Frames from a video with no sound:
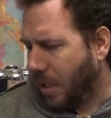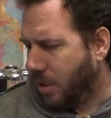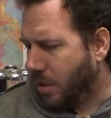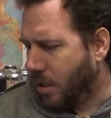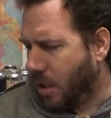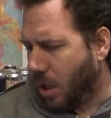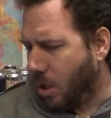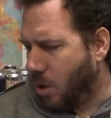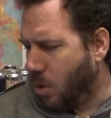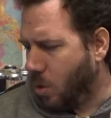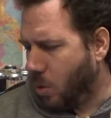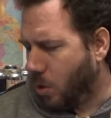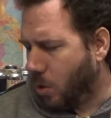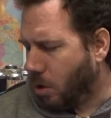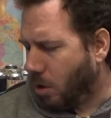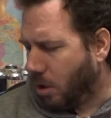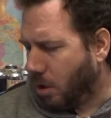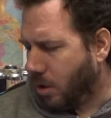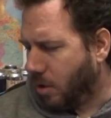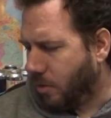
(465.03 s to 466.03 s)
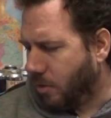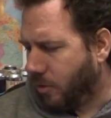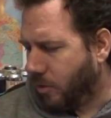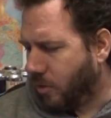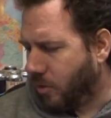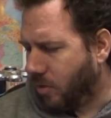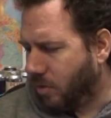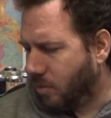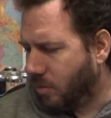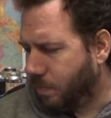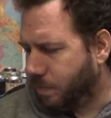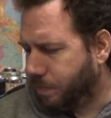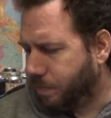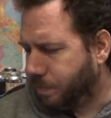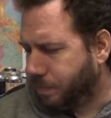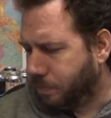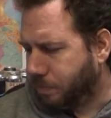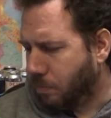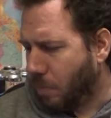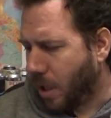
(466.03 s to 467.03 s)
no kind of
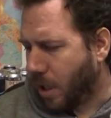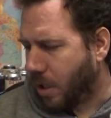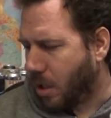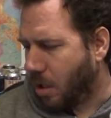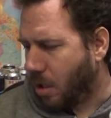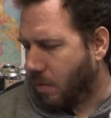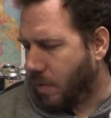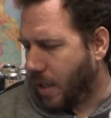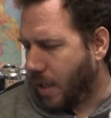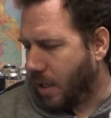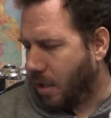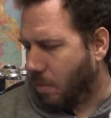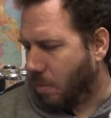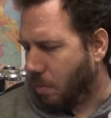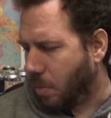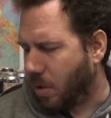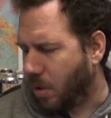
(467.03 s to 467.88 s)
mucking around,